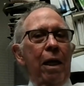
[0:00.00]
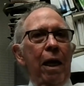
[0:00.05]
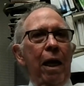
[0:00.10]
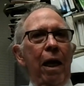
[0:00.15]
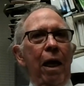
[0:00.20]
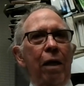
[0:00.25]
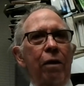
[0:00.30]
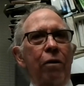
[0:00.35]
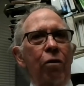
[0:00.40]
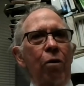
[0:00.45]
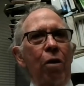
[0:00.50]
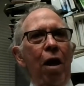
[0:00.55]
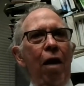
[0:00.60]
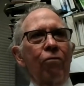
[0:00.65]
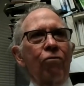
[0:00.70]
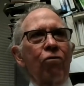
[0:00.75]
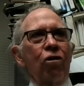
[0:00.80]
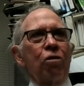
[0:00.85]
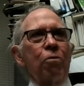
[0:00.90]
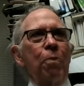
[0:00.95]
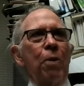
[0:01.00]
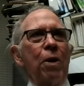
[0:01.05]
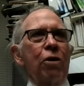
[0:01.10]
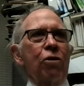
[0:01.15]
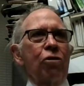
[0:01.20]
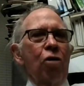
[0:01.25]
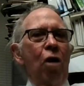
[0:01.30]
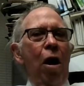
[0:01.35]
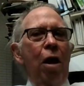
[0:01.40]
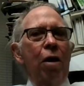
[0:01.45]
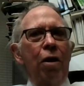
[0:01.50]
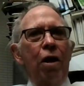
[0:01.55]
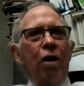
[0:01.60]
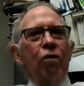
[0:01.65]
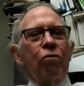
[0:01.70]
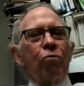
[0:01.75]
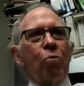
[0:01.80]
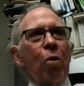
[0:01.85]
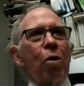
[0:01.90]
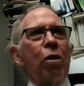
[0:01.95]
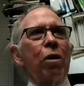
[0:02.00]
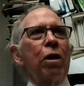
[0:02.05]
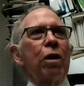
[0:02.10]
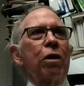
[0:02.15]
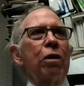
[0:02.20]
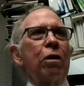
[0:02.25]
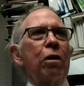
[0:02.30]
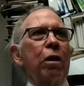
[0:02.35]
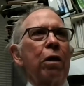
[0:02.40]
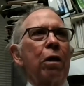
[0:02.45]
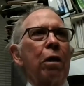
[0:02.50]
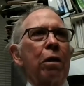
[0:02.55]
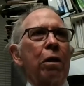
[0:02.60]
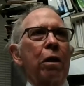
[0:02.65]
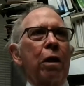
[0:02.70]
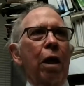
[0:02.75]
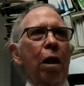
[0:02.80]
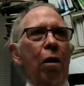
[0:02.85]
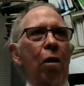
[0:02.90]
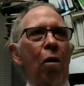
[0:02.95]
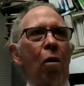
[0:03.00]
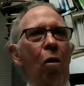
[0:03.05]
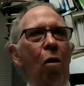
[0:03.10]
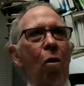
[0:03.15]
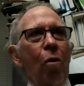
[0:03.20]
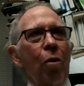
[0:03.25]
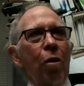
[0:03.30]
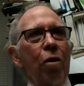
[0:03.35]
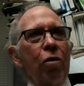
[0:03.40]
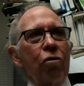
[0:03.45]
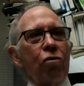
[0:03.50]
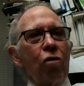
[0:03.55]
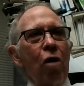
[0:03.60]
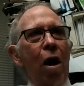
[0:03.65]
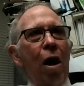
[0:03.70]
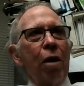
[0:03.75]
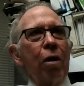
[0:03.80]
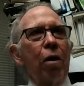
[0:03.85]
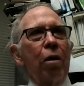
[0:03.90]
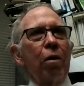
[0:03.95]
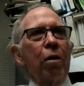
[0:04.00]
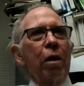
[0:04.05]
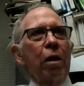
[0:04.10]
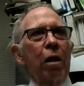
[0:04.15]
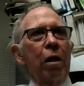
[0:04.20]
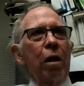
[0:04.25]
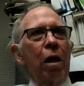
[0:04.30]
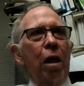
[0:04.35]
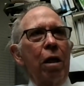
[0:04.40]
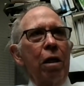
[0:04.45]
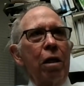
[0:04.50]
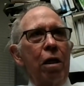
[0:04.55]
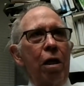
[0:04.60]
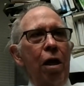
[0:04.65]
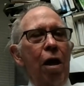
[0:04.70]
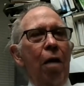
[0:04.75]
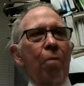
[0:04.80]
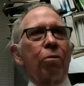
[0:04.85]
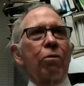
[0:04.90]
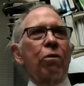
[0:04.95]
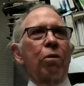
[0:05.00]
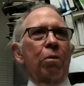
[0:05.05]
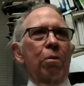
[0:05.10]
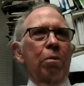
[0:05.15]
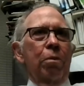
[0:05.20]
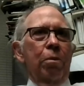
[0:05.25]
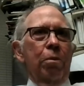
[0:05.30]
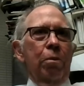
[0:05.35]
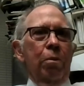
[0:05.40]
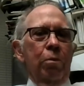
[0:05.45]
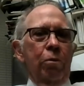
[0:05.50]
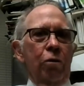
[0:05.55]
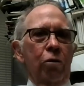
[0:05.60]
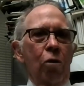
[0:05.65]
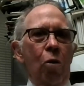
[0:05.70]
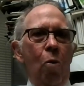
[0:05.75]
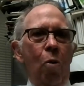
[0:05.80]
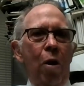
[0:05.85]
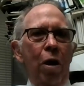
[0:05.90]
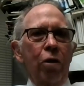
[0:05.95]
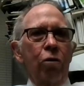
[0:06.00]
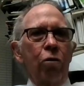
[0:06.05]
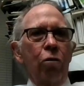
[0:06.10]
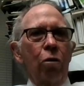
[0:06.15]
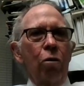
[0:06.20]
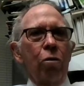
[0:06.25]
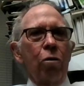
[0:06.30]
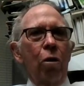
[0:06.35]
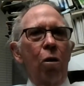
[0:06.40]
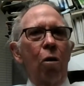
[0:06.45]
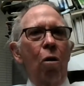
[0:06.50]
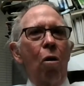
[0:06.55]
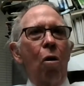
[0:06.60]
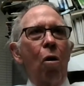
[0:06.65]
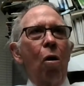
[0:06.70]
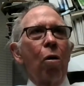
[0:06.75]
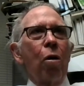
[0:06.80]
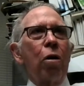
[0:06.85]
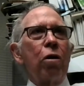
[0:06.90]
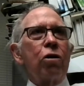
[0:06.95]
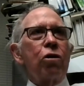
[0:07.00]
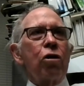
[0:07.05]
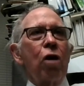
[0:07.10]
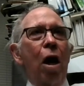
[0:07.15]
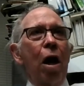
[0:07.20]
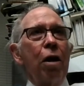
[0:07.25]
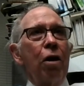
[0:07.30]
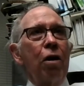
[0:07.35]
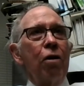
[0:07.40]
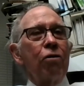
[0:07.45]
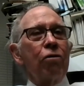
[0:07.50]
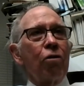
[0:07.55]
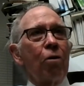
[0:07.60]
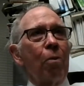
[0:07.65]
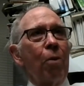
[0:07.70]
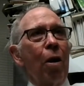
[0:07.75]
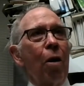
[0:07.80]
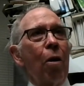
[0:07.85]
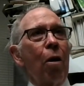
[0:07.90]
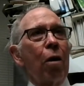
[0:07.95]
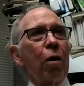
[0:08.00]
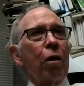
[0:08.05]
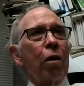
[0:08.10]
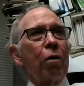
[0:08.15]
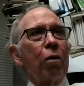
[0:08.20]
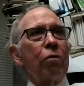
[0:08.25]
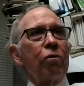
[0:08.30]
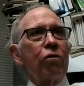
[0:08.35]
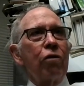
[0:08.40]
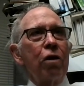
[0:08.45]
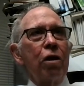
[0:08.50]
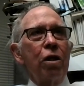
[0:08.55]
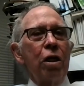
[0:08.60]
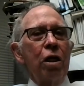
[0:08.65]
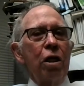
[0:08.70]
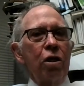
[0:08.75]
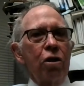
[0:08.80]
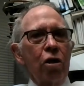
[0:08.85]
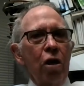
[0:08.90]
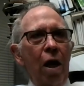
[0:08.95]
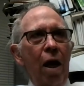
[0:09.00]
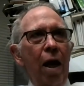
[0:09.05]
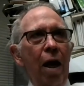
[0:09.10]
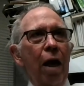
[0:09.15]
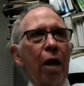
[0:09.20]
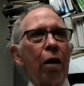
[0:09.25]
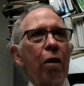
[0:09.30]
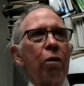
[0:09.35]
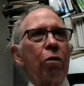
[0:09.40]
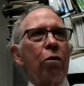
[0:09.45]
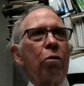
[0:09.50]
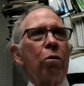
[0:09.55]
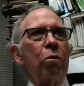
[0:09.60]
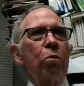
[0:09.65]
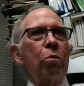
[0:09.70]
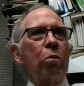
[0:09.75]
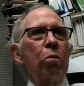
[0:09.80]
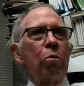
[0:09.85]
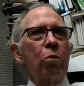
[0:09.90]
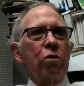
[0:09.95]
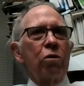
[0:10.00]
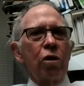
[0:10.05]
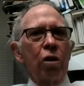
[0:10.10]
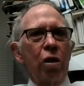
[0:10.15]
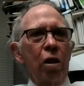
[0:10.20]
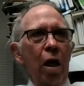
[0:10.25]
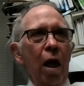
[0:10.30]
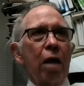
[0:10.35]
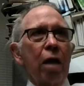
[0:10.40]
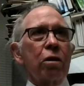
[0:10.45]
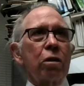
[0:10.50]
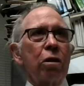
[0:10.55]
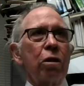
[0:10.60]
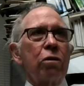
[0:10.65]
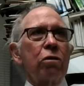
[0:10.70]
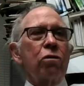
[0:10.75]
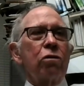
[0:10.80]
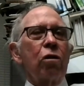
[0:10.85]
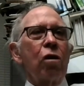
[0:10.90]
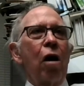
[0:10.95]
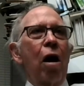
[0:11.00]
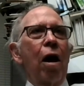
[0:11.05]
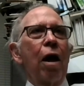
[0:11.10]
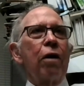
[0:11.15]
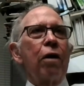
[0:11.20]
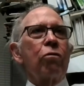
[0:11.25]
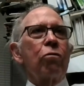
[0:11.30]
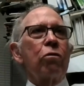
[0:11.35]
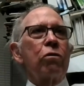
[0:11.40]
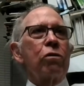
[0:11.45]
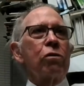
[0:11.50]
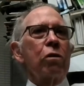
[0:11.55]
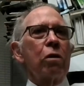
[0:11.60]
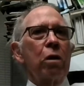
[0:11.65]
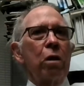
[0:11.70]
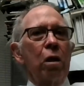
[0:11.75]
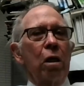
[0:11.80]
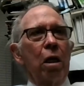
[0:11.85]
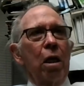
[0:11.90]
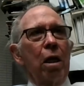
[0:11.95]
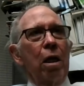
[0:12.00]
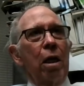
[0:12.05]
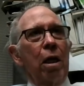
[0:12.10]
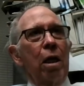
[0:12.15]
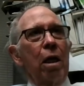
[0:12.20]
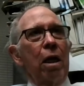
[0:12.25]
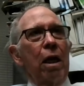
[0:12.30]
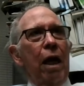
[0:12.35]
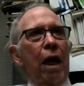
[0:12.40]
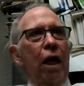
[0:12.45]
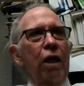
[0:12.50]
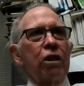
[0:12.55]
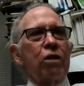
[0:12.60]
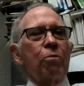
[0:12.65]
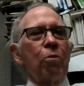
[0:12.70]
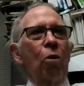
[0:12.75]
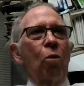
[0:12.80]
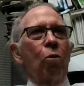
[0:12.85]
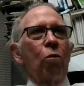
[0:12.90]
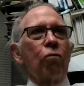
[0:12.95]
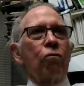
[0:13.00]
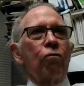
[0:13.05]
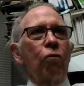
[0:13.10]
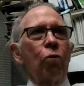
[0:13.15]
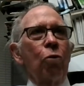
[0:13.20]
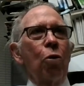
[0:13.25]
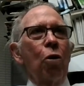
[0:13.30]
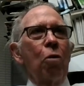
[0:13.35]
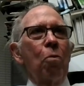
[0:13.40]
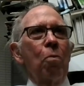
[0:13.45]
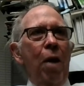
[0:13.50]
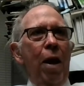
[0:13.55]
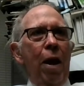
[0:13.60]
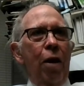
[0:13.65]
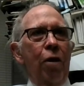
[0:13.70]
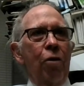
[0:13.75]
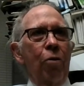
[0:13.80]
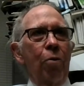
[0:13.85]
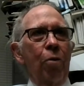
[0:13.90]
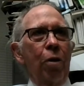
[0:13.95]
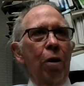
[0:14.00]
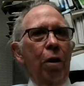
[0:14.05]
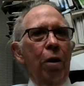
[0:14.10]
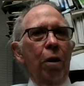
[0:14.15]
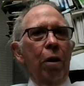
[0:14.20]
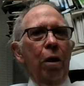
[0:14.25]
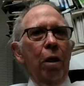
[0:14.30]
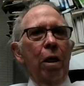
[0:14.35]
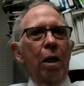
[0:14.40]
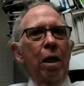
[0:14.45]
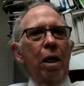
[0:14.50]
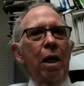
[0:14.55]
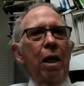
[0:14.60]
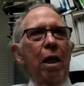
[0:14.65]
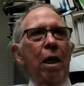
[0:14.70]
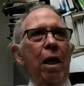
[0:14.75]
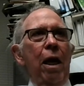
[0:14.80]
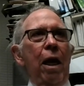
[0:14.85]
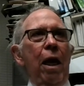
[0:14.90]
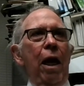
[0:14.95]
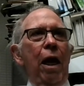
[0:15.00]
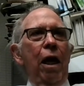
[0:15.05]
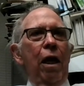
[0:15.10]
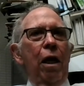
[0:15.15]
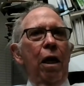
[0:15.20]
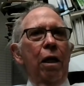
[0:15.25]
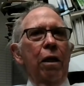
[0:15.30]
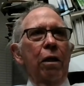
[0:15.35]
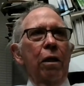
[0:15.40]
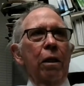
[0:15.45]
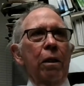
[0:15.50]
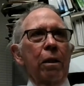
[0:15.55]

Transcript: And you have to speak Chinese really to get along in China at any depth. So I took along a Chinese-American, Sidney Chang, who was an excellent psychiatrist and spoke fluent Mandarin. And